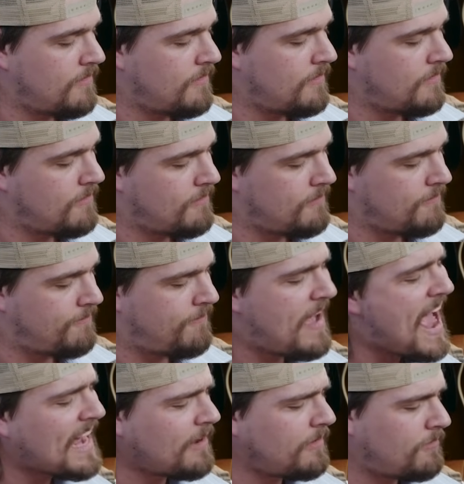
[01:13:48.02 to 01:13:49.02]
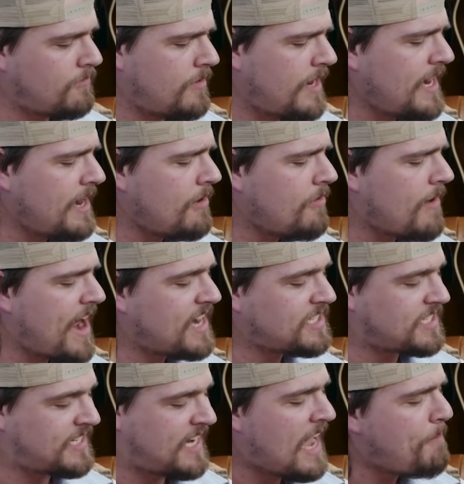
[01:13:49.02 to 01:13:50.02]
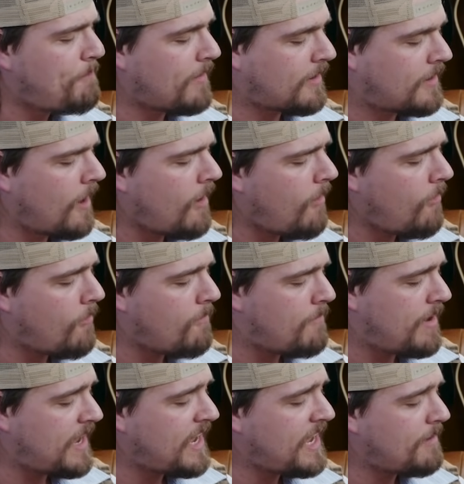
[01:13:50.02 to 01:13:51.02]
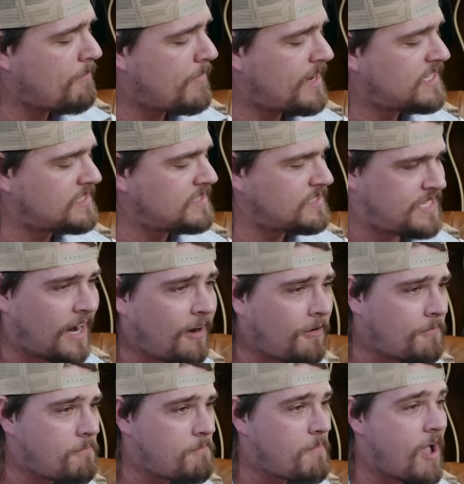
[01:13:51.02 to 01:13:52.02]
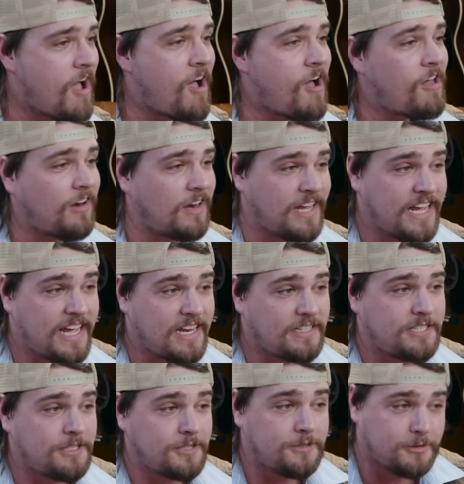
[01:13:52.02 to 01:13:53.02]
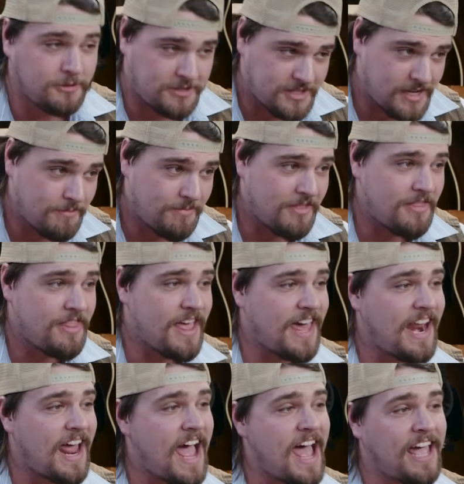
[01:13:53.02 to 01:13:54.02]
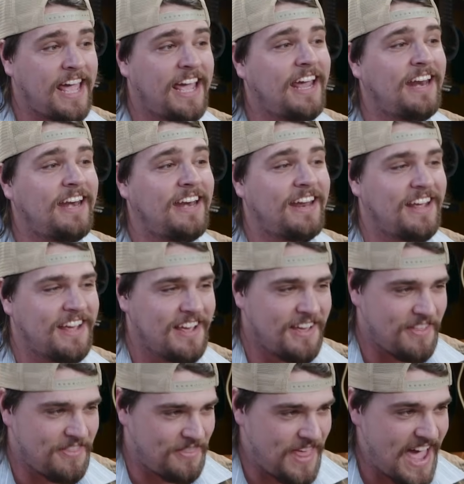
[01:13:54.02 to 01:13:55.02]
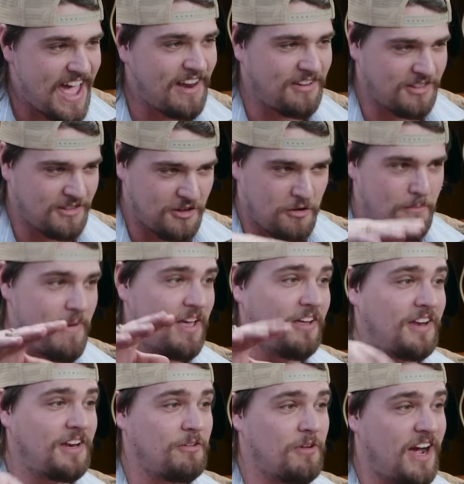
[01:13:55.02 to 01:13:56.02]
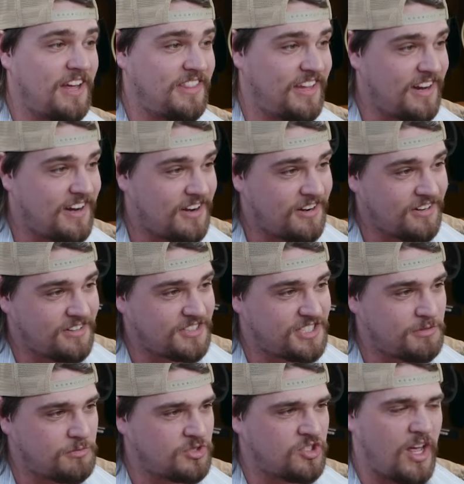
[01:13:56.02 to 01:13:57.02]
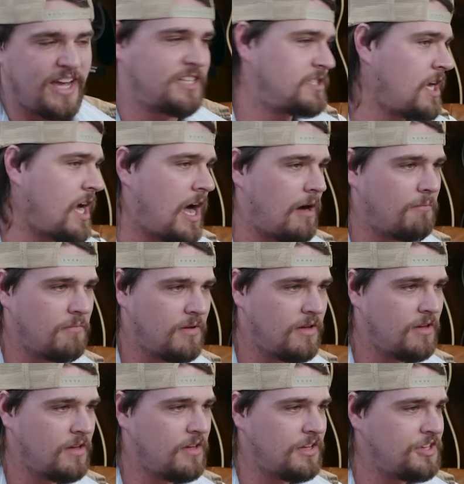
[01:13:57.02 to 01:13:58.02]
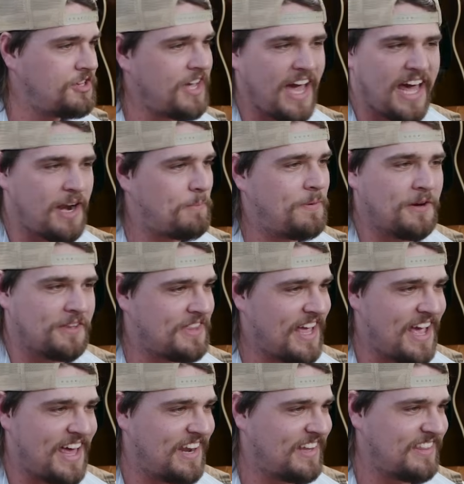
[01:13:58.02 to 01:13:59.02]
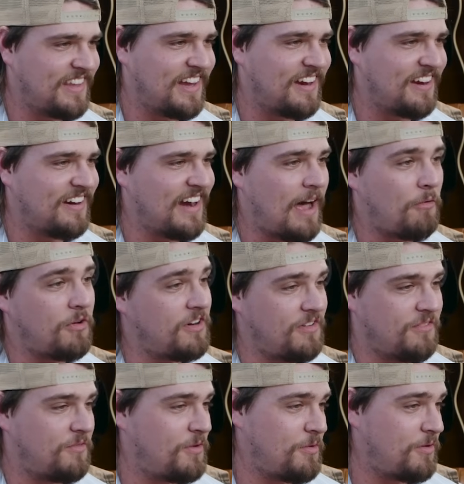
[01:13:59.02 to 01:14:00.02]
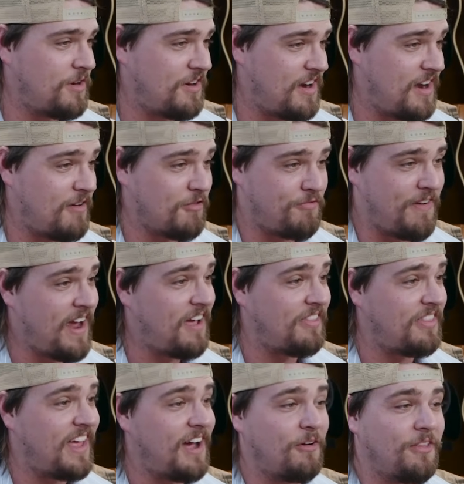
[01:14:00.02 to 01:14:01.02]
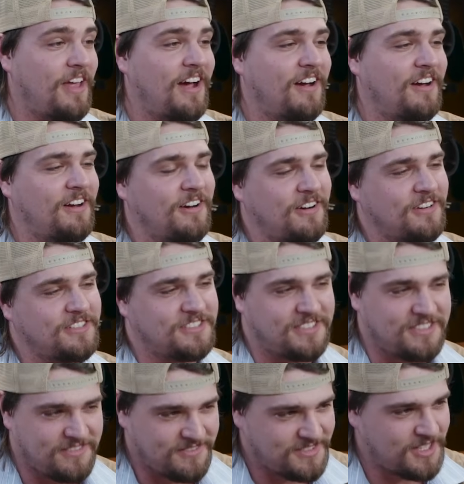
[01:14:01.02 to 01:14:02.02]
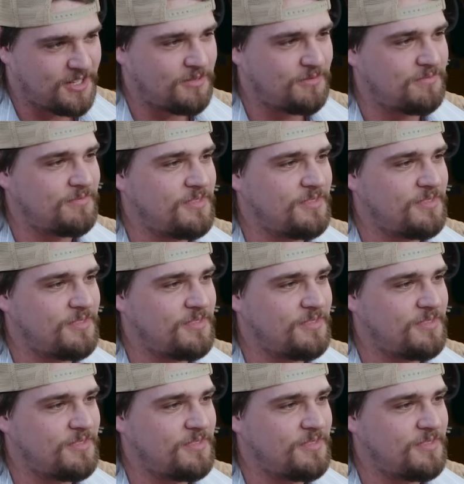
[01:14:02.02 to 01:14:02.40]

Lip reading: if I could rearrange a couple core memories and turn them all into something that I hate. That little melody right there, she was like, stop. You got to put that in there. And we would have never found that without her. So